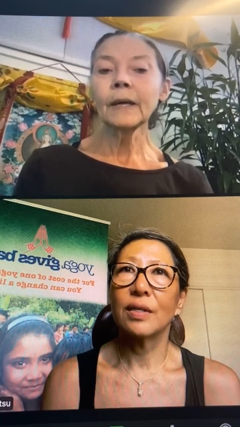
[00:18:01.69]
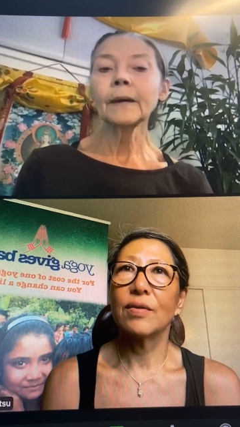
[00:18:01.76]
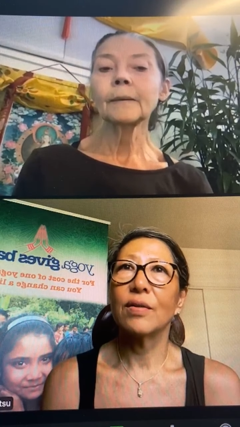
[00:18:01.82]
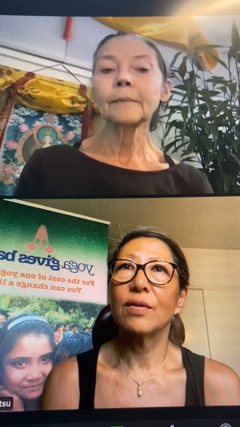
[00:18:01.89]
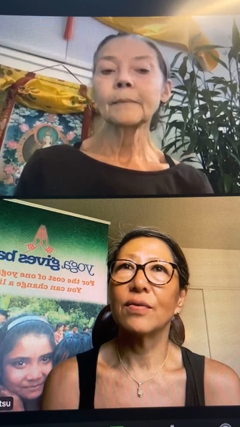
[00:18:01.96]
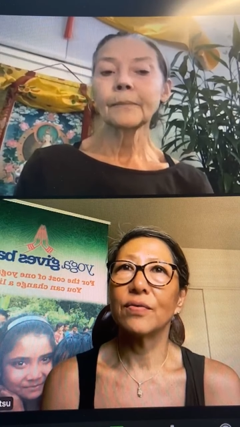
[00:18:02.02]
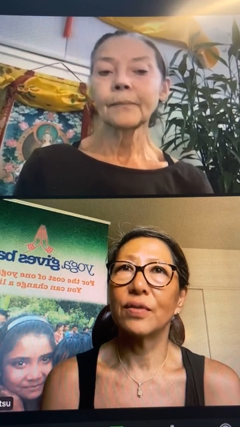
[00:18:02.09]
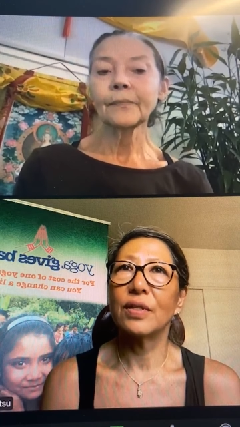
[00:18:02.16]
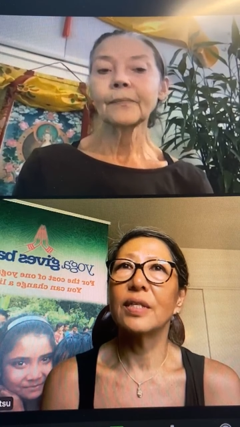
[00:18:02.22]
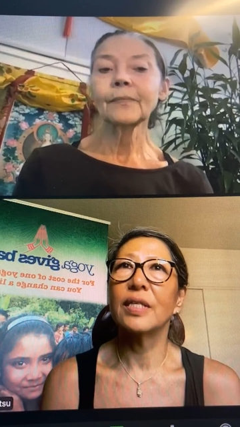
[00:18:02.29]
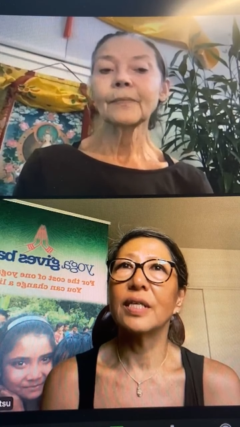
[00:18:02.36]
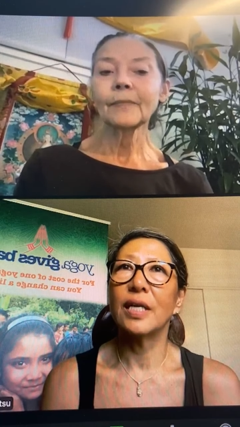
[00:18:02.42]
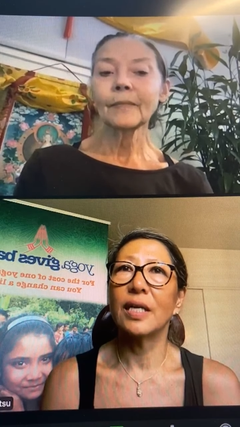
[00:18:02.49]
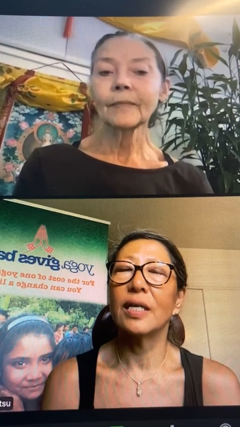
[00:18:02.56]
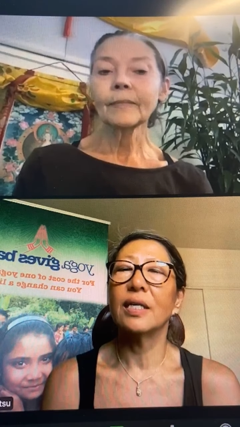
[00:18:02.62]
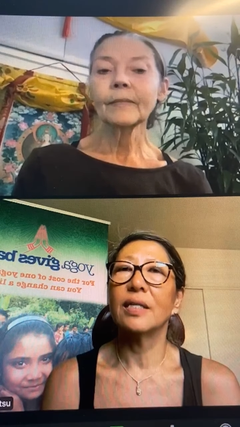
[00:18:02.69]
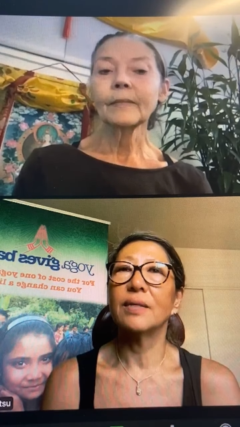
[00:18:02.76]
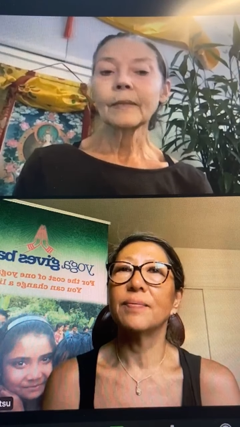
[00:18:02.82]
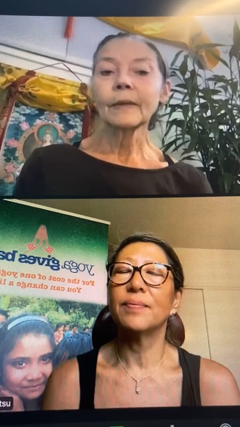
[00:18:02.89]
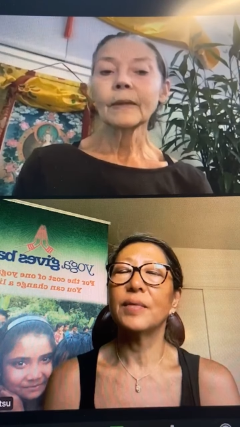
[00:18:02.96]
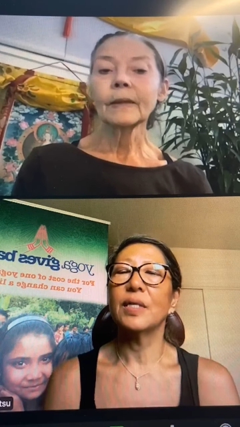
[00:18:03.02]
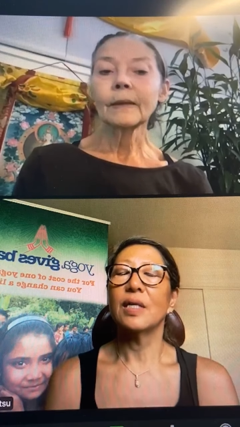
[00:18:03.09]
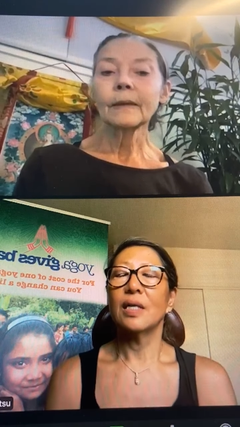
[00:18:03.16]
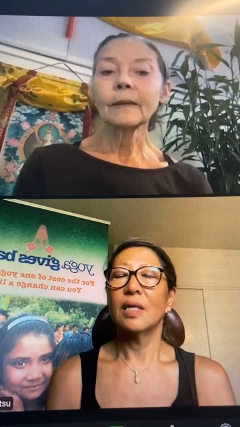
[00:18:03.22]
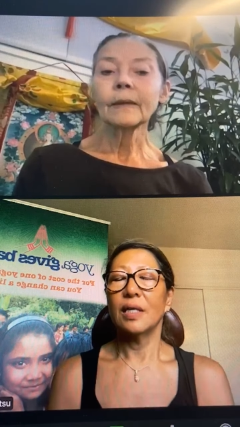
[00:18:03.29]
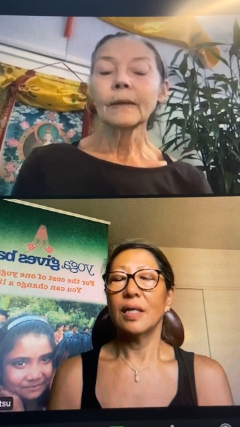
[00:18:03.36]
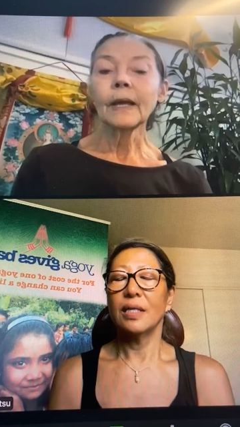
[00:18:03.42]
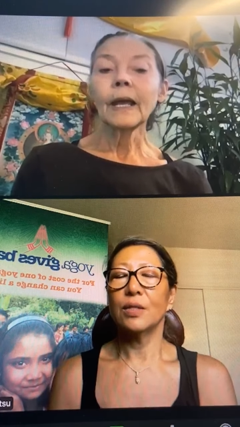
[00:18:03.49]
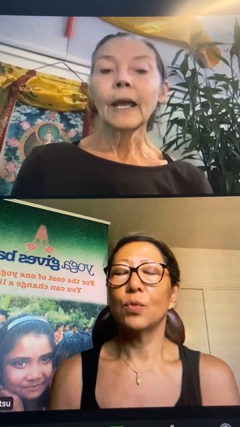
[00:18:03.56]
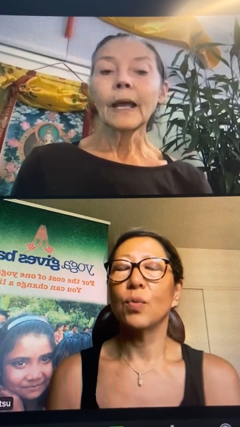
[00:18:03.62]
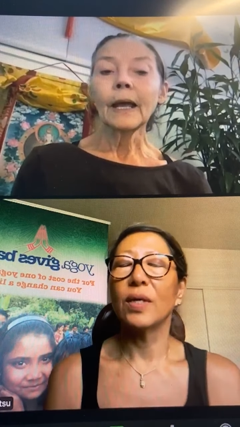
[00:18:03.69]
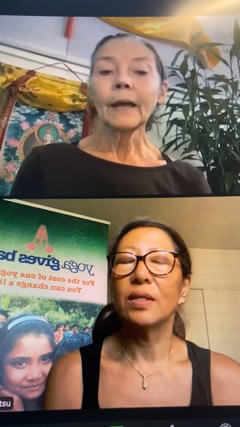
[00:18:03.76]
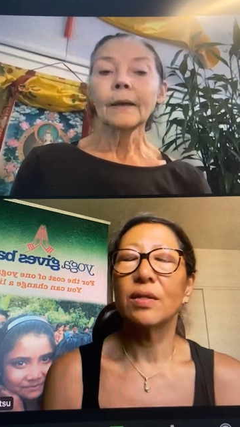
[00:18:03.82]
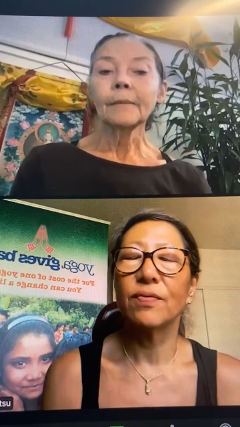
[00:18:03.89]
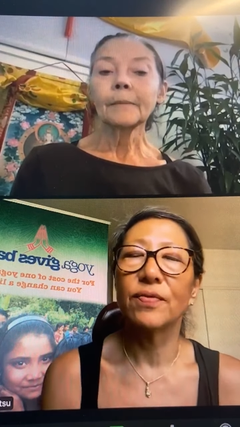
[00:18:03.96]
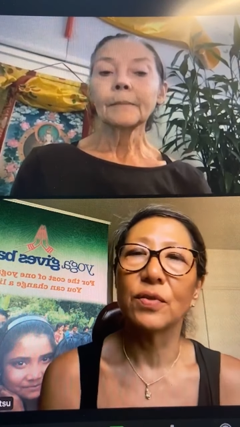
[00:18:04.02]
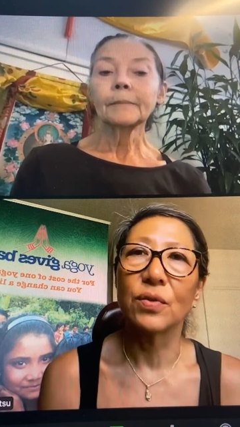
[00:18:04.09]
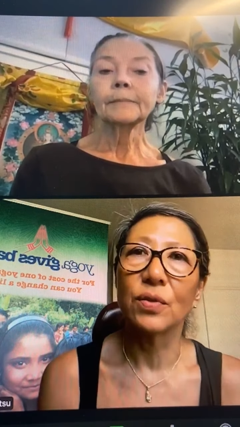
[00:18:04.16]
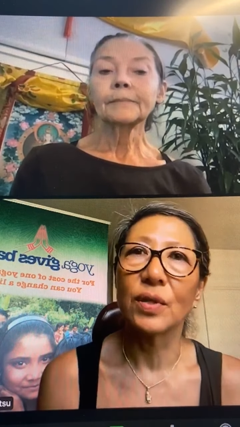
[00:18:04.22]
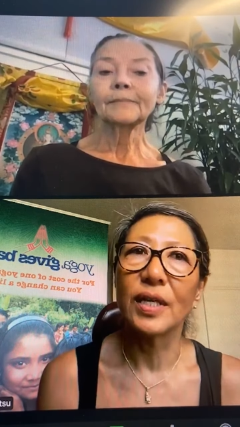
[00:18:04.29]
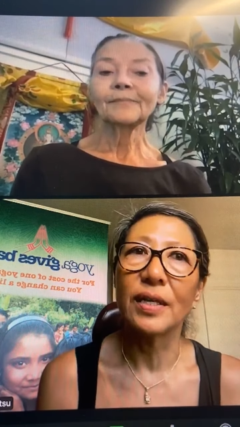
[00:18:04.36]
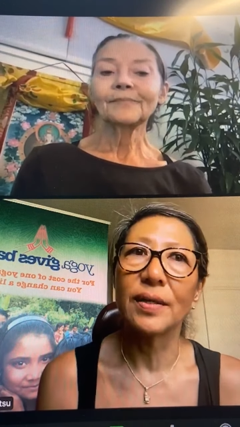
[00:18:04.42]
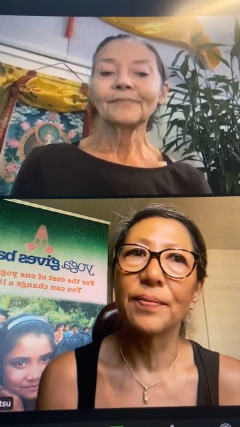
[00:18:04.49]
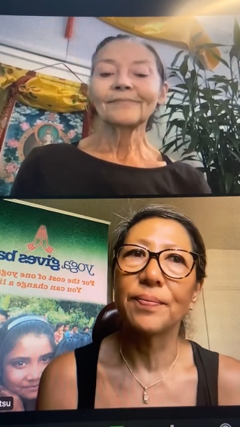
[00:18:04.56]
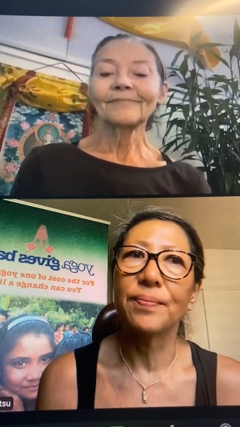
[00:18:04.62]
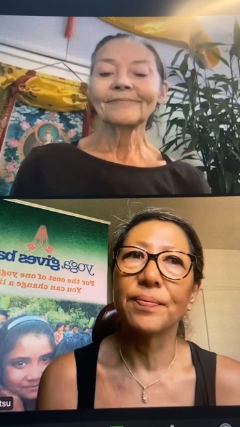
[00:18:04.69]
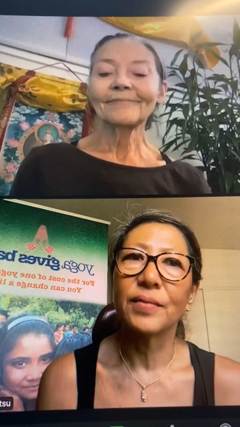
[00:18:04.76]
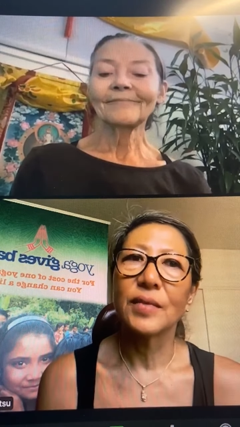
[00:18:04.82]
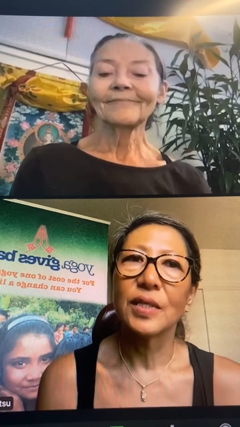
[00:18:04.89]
Speaker 1: Yeah. The, yeah, that's wonderful. Um,